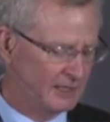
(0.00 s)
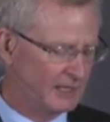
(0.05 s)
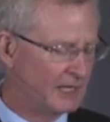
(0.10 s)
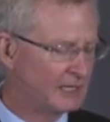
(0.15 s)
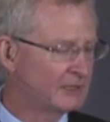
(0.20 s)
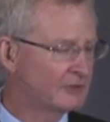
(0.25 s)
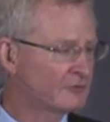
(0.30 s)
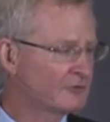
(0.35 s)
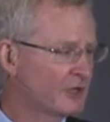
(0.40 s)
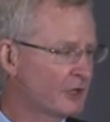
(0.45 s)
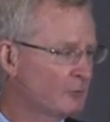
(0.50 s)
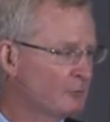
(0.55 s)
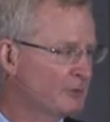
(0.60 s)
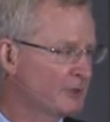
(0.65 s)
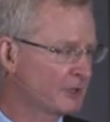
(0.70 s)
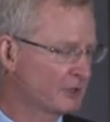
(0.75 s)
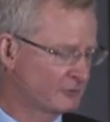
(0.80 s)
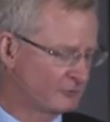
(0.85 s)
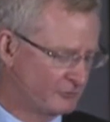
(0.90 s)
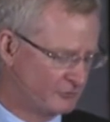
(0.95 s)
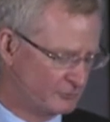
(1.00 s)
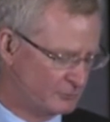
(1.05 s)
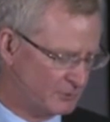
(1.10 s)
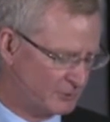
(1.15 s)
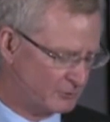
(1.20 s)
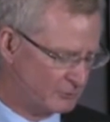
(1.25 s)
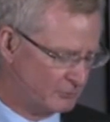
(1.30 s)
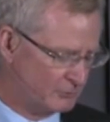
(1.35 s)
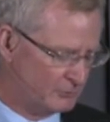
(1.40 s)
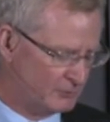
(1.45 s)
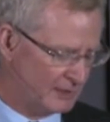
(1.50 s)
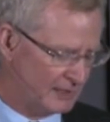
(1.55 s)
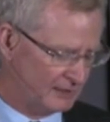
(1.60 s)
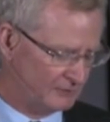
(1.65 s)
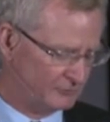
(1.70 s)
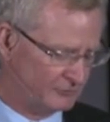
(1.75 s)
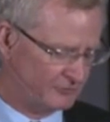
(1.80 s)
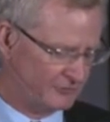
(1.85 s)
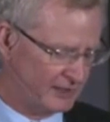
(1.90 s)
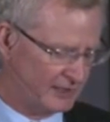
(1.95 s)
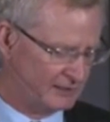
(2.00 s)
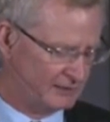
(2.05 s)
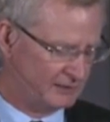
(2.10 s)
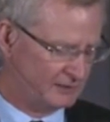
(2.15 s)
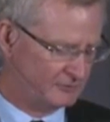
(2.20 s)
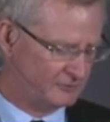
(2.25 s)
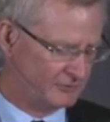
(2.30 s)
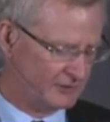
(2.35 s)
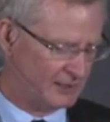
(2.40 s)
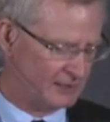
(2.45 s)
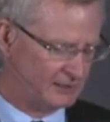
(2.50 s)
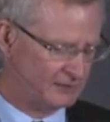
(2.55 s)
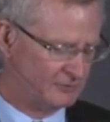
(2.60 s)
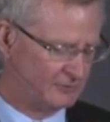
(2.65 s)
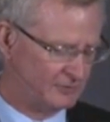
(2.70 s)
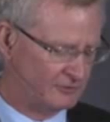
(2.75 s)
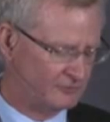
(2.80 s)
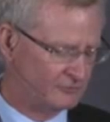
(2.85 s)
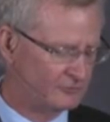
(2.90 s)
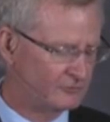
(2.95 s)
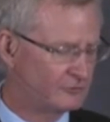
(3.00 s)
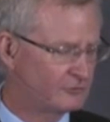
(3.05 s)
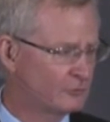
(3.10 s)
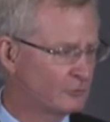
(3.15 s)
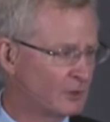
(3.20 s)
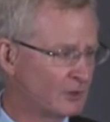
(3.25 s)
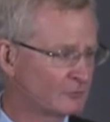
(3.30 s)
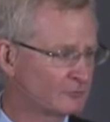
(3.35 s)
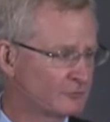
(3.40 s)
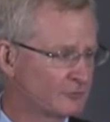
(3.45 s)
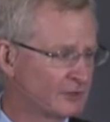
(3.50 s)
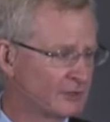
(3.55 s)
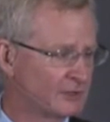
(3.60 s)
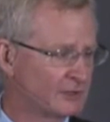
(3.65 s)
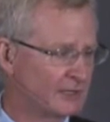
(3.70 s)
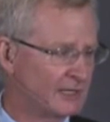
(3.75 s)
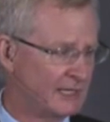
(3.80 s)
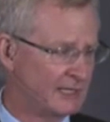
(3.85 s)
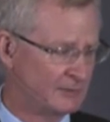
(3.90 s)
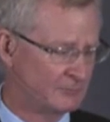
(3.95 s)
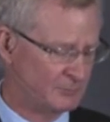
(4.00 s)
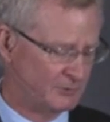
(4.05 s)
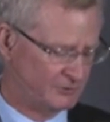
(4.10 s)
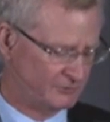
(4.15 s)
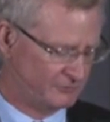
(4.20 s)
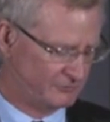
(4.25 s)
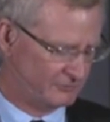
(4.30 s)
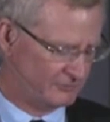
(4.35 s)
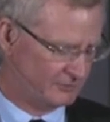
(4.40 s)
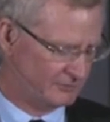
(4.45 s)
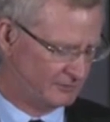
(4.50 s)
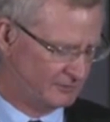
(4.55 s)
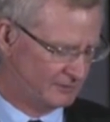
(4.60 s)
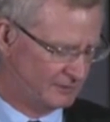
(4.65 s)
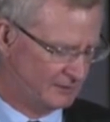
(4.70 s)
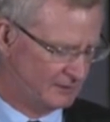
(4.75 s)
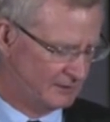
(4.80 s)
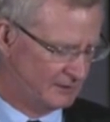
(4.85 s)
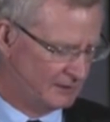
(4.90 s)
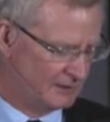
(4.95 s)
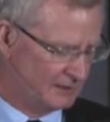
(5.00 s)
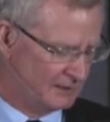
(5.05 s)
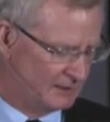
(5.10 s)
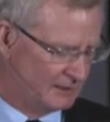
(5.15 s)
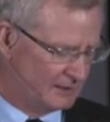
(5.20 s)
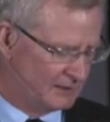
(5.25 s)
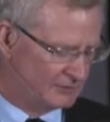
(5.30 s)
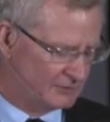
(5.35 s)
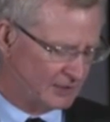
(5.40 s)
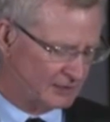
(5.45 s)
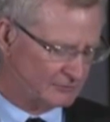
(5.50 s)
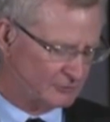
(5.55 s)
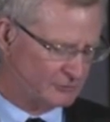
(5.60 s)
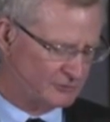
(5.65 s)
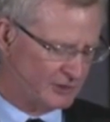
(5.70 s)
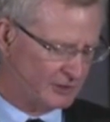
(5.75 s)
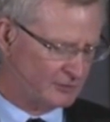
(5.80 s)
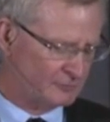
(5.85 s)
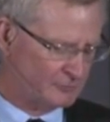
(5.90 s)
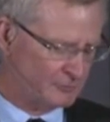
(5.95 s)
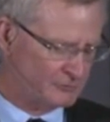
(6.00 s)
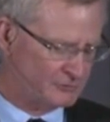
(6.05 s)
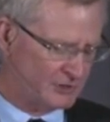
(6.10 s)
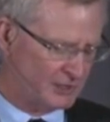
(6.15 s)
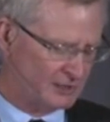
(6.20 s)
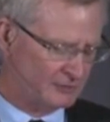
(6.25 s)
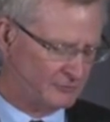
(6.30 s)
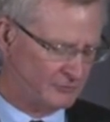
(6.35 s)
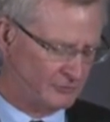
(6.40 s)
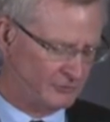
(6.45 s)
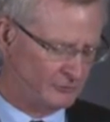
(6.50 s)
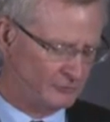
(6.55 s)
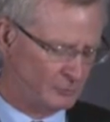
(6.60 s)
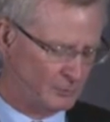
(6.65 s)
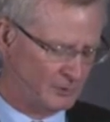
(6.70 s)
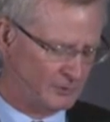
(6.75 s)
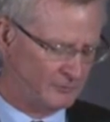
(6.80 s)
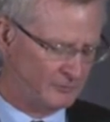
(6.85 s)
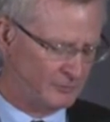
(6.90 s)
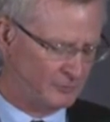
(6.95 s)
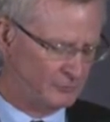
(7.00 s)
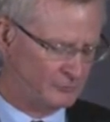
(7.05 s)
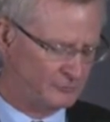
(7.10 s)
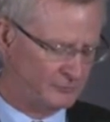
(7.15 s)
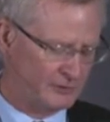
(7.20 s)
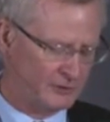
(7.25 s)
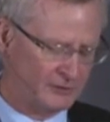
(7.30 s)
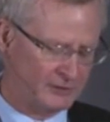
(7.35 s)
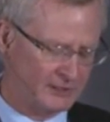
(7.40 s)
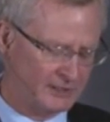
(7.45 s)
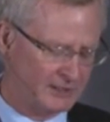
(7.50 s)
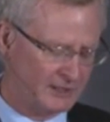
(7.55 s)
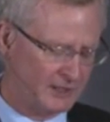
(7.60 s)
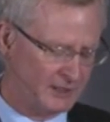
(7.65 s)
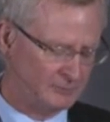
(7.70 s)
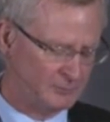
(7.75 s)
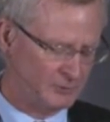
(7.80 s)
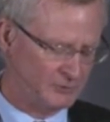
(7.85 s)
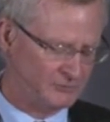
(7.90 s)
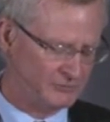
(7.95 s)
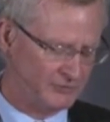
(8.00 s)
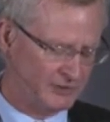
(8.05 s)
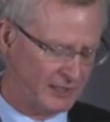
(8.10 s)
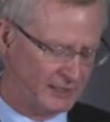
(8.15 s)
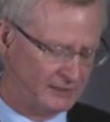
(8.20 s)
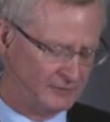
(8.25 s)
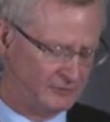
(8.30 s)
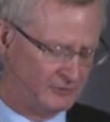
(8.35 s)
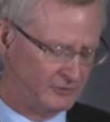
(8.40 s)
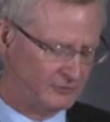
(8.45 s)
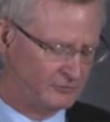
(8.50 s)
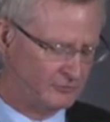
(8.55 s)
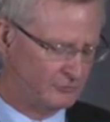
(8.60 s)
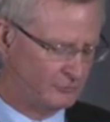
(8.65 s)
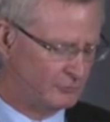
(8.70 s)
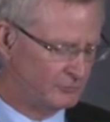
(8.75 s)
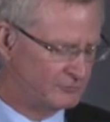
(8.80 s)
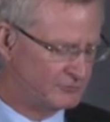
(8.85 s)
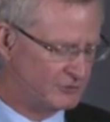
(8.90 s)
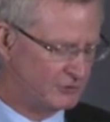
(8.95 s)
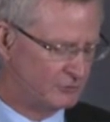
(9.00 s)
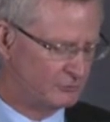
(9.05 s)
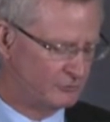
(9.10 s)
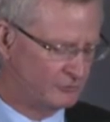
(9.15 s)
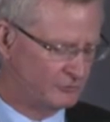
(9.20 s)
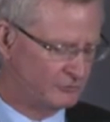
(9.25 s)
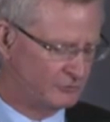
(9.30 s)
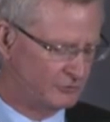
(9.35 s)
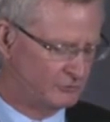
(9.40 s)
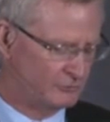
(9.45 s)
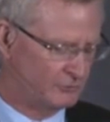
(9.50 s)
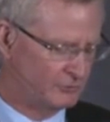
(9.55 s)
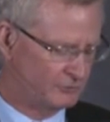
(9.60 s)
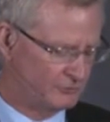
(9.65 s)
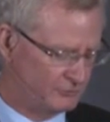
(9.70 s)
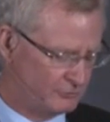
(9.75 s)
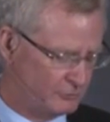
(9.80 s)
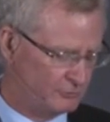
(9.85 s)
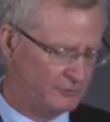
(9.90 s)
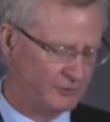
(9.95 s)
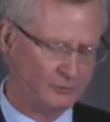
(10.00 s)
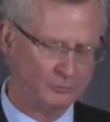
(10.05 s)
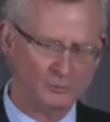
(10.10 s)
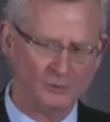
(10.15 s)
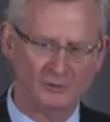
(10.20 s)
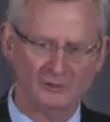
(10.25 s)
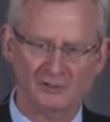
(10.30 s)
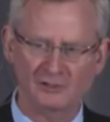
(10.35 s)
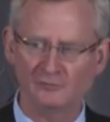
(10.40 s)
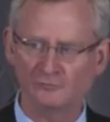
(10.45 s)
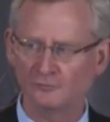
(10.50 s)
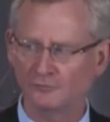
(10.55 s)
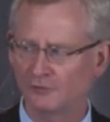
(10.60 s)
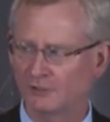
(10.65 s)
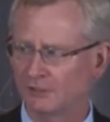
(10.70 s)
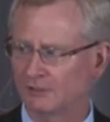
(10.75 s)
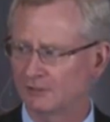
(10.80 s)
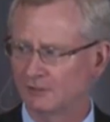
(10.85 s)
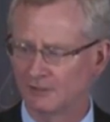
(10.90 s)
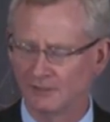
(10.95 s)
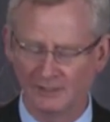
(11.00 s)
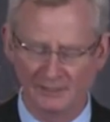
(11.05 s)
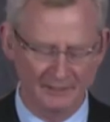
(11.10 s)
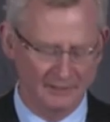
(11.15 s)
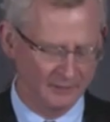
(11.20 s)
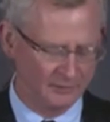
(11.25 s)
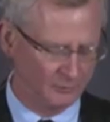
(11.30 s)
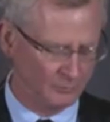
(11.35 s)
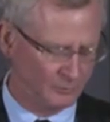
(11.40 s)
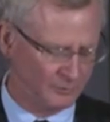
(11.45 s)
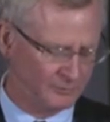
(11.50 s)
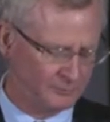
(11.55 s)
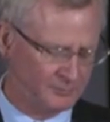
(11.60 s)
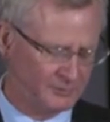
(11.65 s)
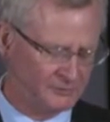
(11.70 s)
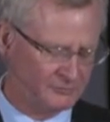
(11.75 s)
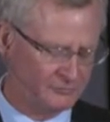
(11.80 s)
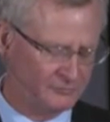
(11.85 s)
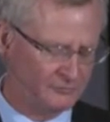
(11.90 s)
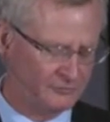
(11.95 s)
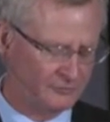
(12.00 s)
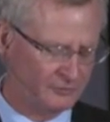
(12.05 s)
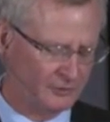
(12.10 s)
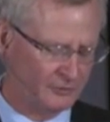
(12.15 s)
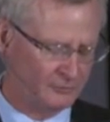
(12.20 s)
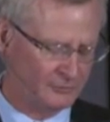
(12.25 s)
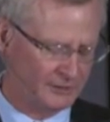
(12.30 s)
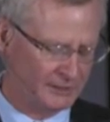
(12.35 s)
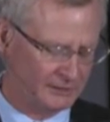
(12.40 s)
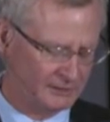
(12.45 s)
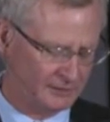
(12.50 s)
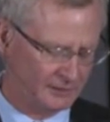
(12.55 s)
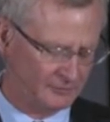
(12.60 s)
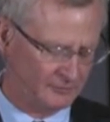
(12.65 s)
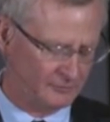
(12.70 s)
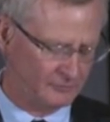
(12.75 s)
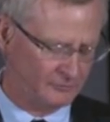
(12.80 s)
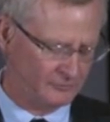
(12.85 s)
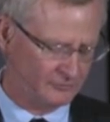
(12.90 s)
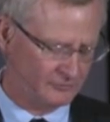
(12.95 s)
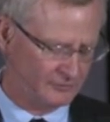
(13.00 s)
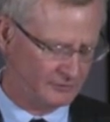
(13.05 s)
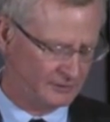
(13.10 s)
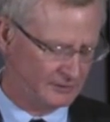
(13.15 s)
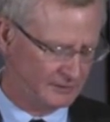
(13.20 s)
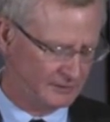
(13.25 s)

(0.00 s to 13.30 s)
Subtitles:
and is helping us to recruit outstanding scientists to our Flint campus. Dr. Jennifer Johnson is one of those very accomplished scientists who have chosen to do their work in Flint with Mrs. DeLoney and others.